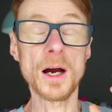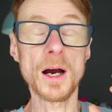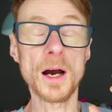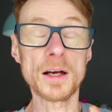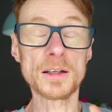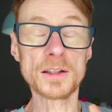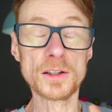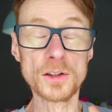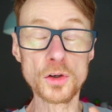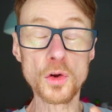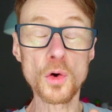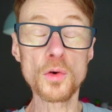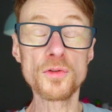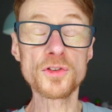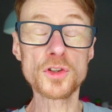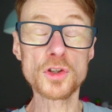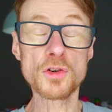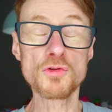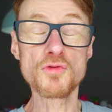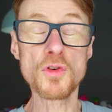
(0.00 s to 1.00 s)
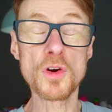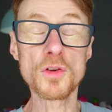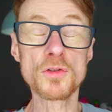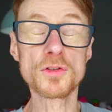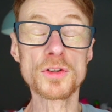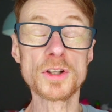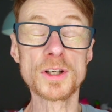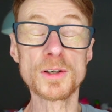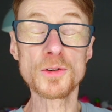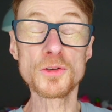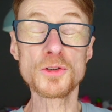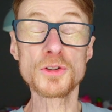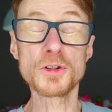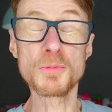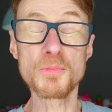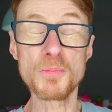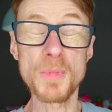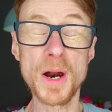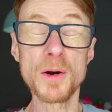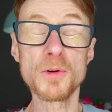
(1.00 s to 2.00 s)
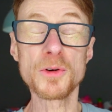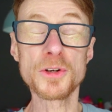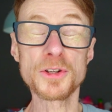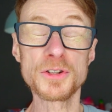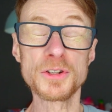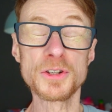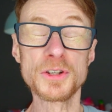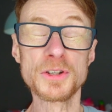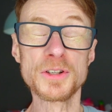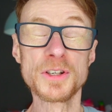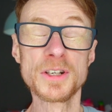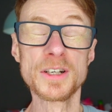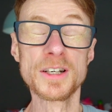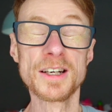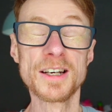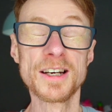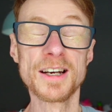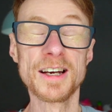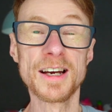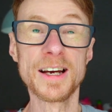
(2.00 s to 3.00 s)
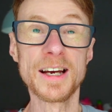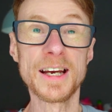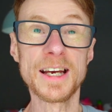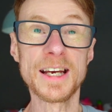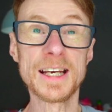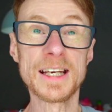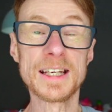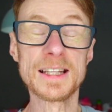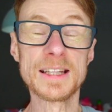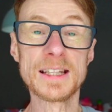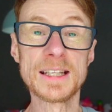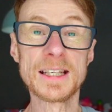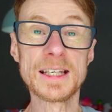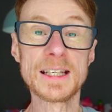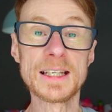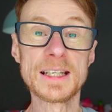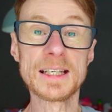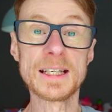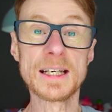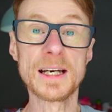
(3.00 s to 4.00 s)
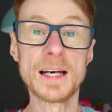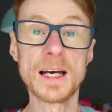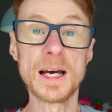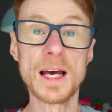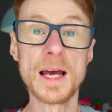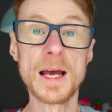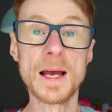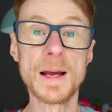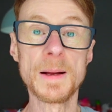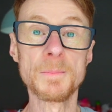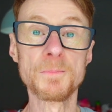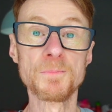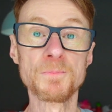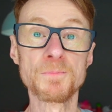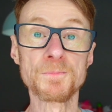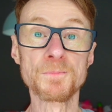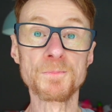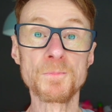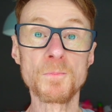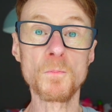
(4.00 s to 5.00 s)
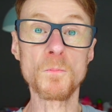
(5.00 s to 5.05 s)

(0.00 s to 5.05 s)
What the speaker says: I'd love to run the London Marathon in the Vibram